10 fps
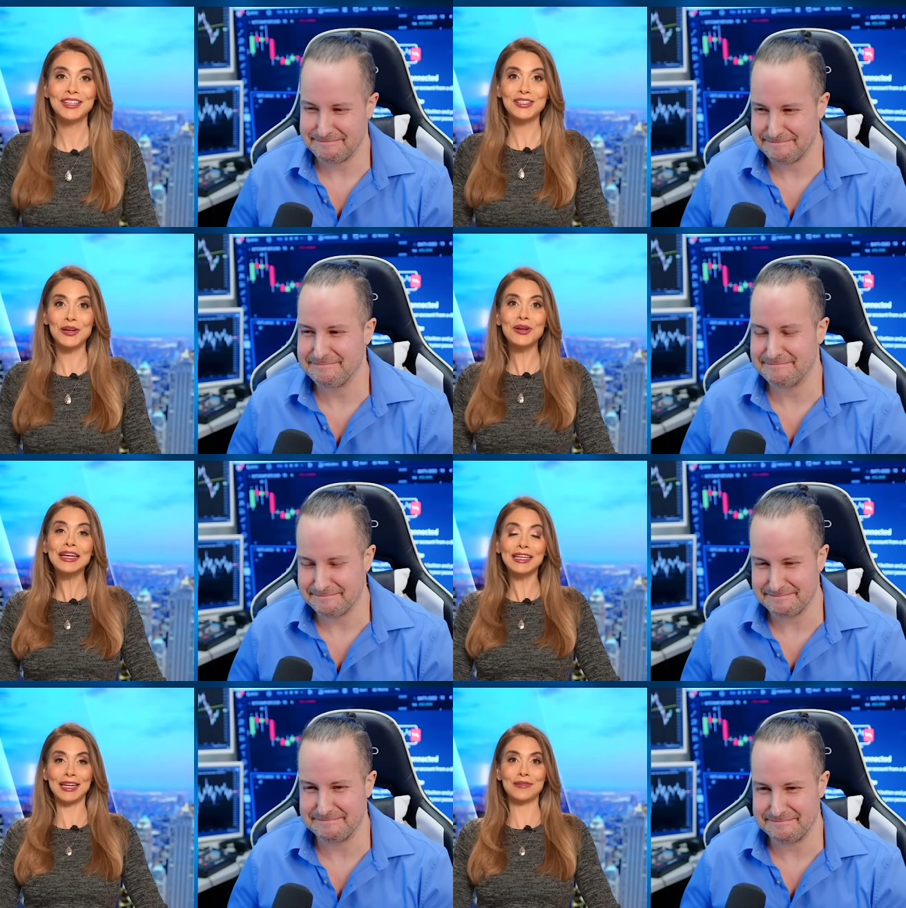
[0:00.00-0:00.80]

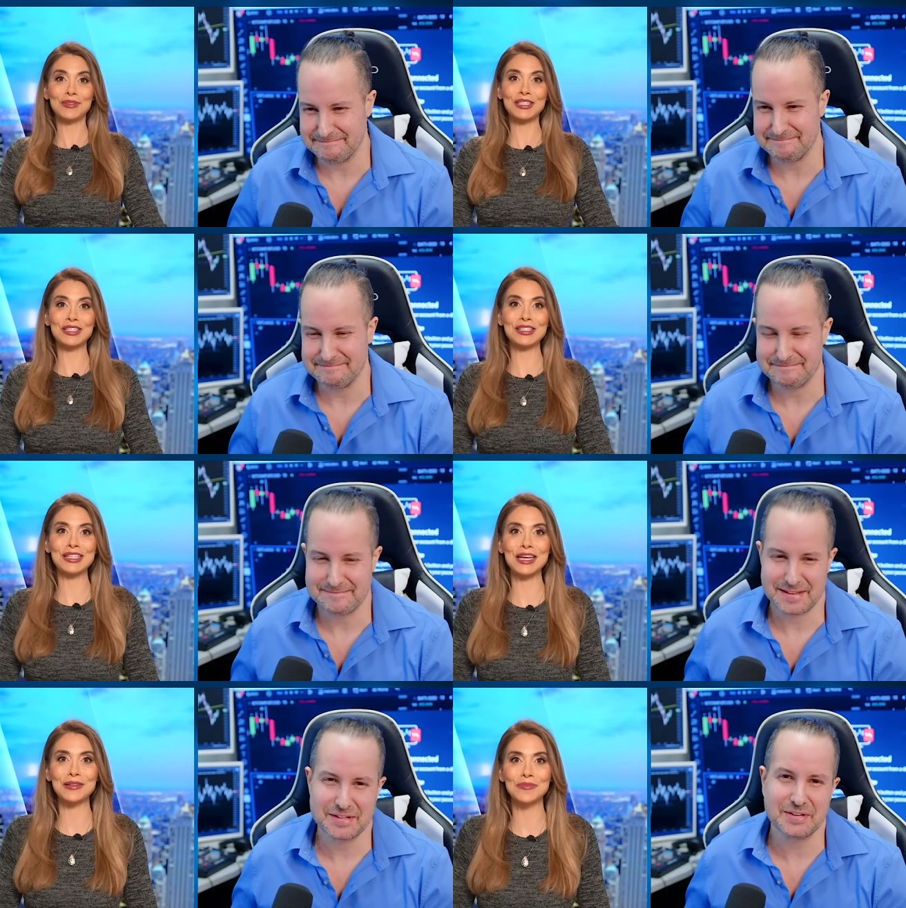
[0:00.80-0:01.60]
Speaker 1: to
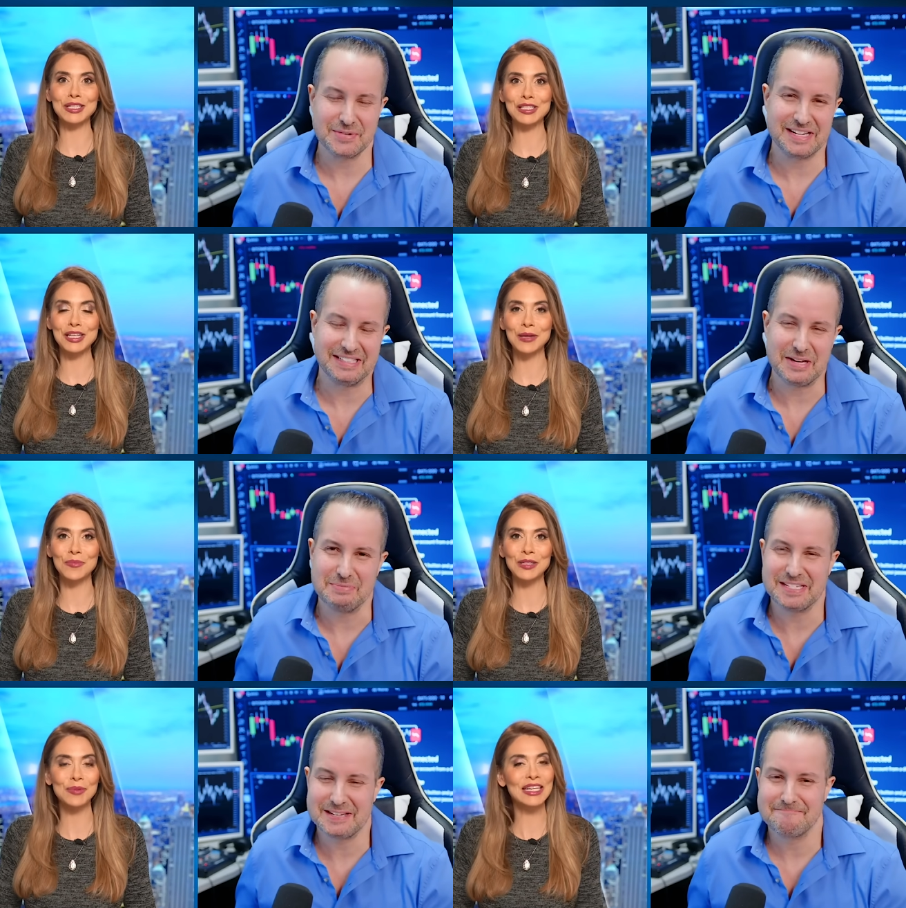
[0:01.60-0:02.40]
CNBC,
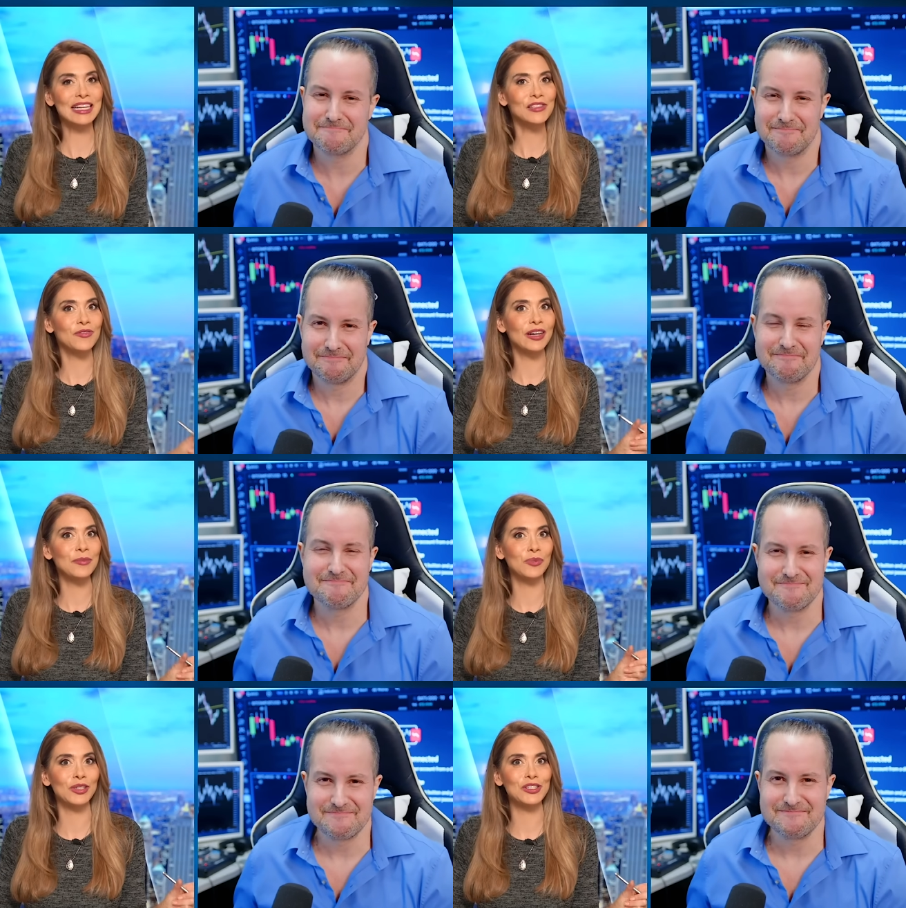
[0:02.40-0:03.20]
but he is
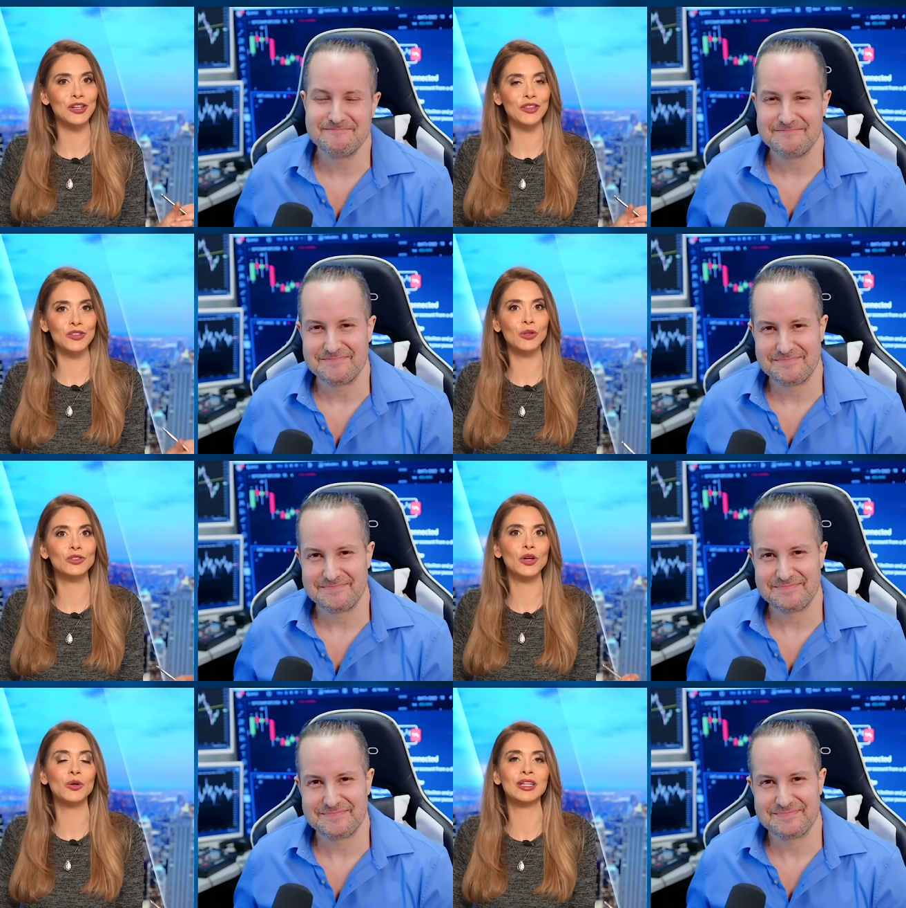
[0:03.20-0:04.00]
very bullish on this
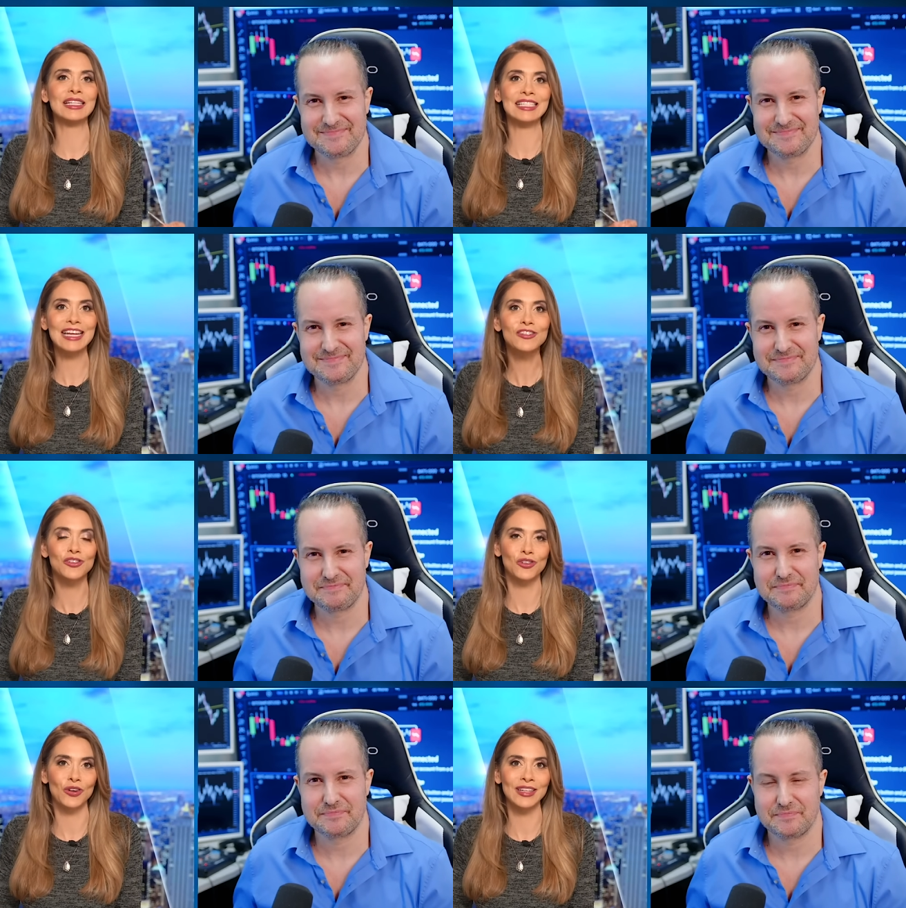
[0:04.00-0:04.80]
whole
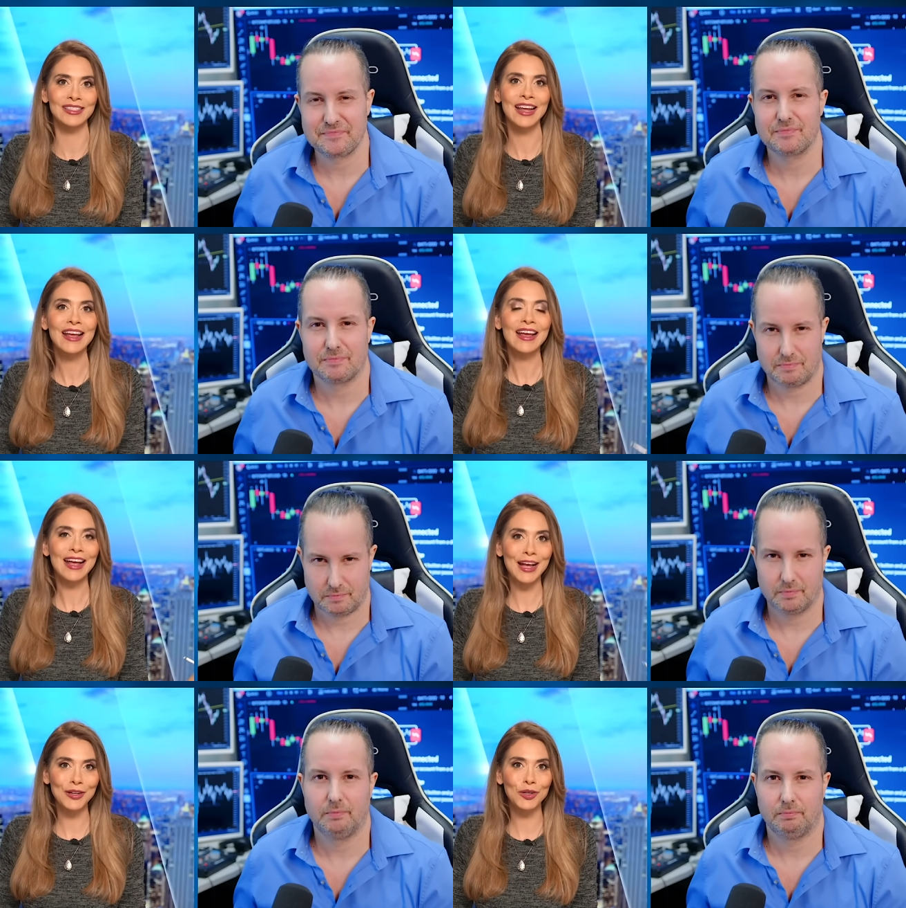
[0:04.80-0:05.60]
tokenization trend
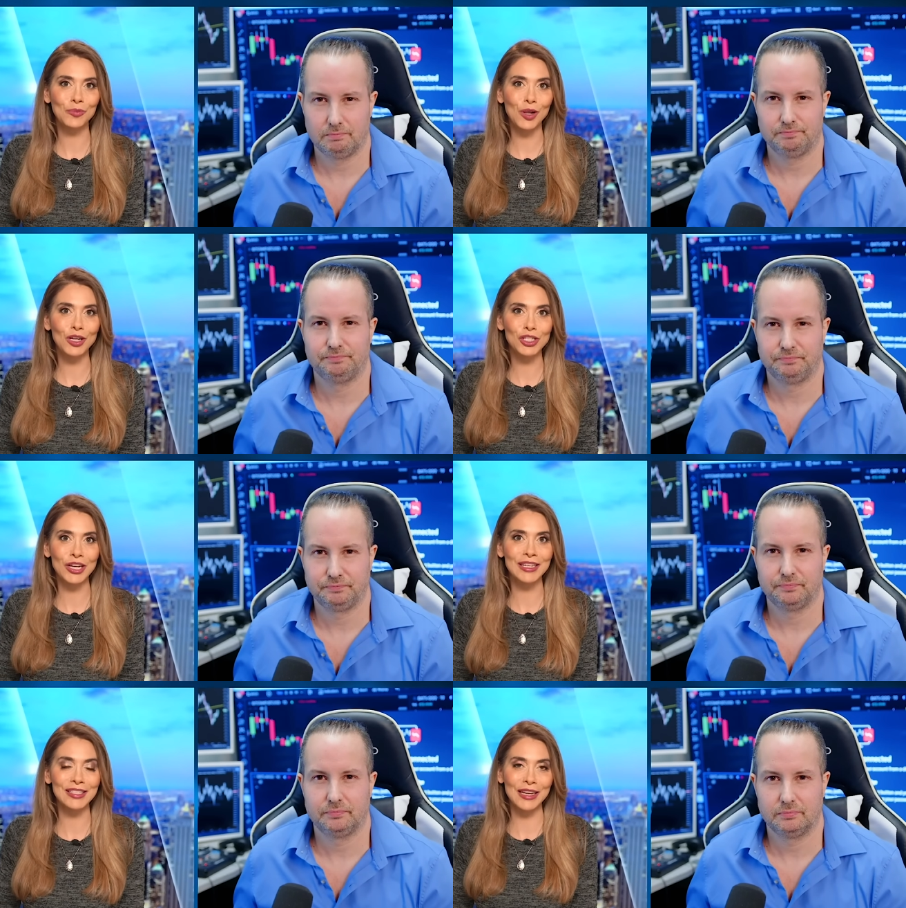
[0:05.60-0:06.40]
and on
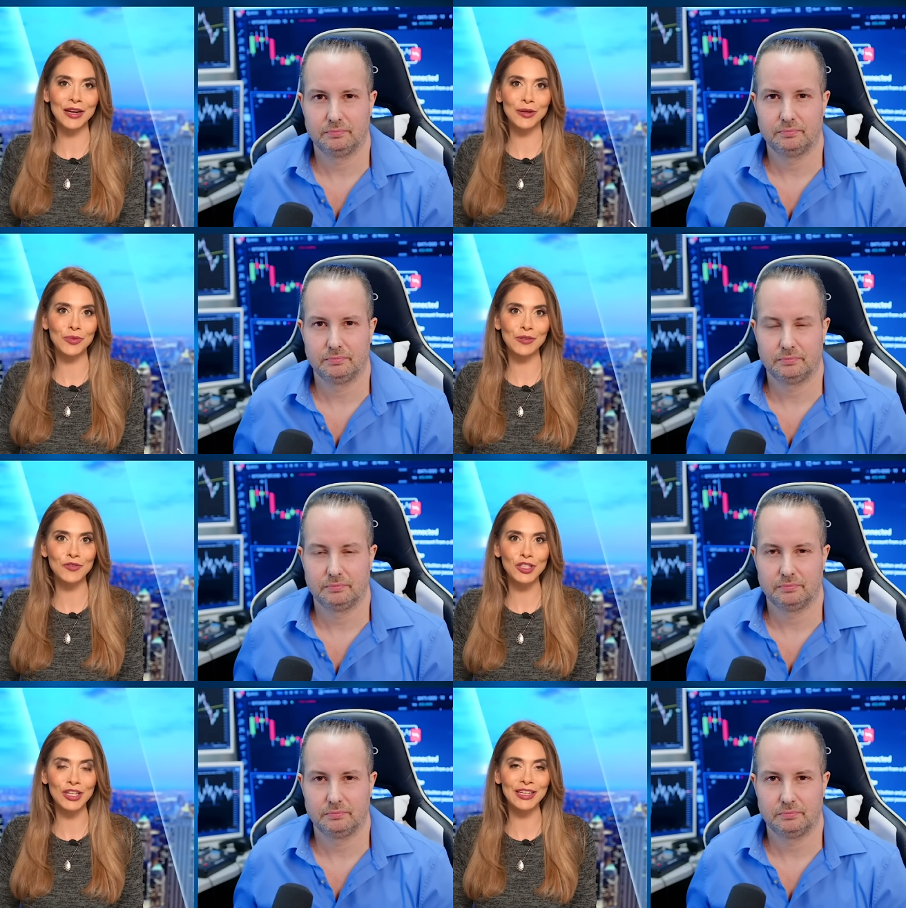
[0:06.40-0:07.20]
blockchains, and
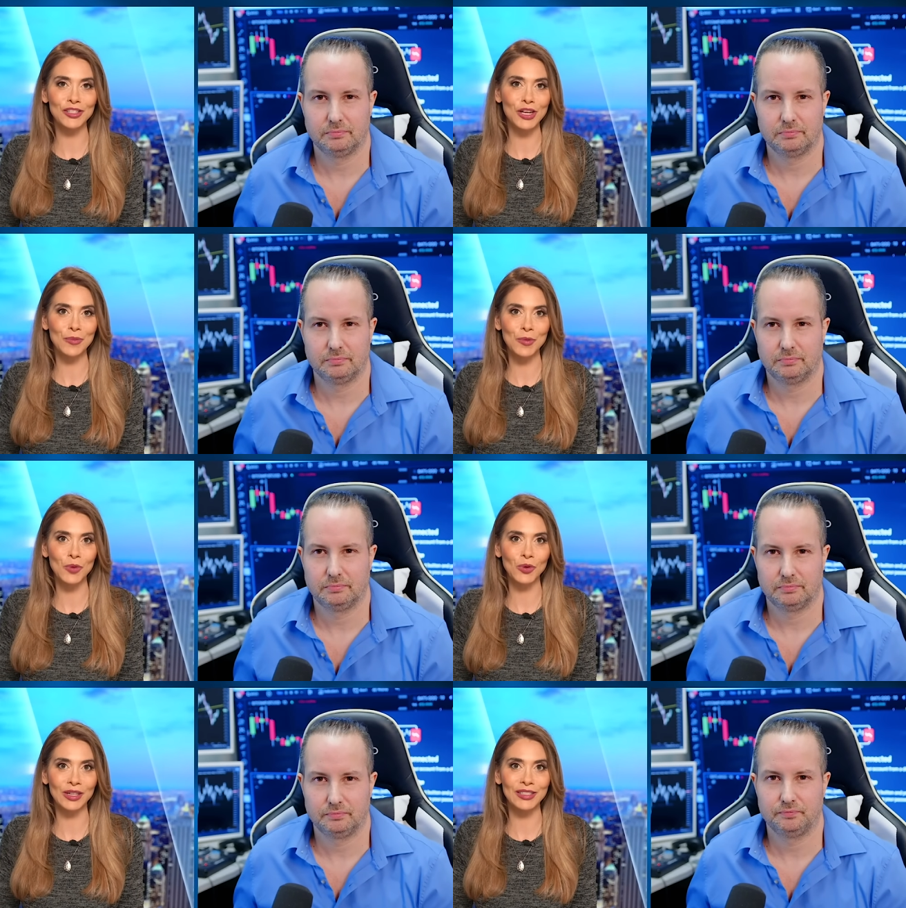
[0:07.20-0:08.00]
we've seen JP
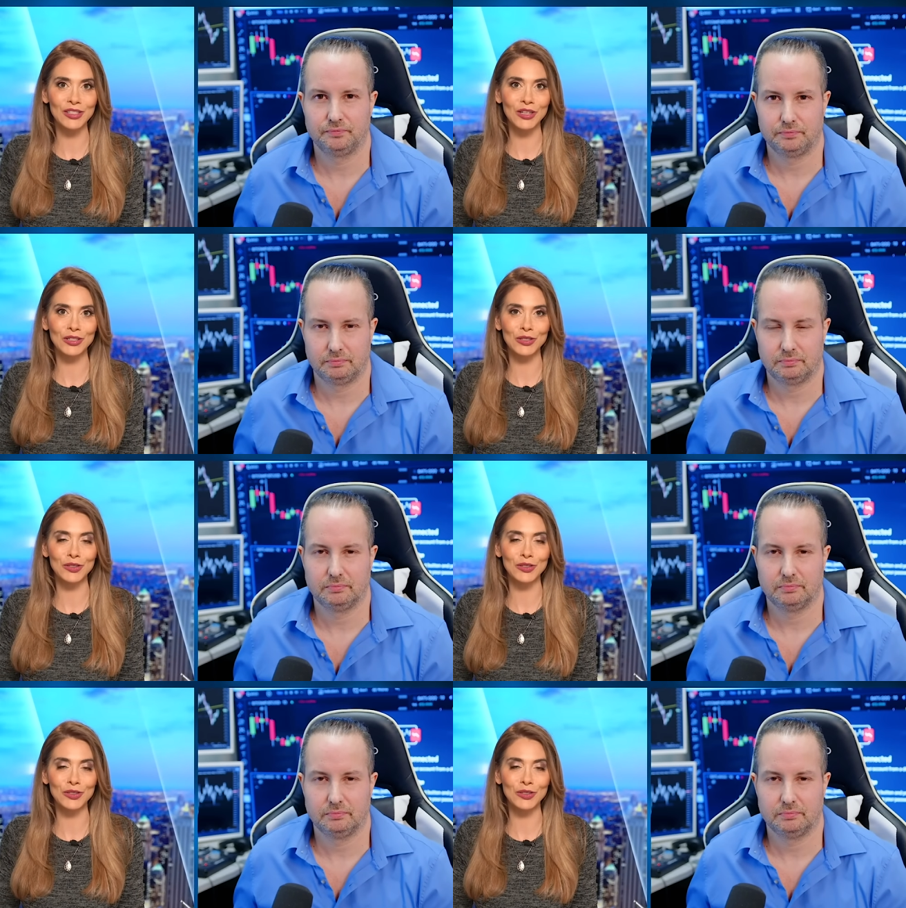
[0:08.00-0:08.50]
Morgan start to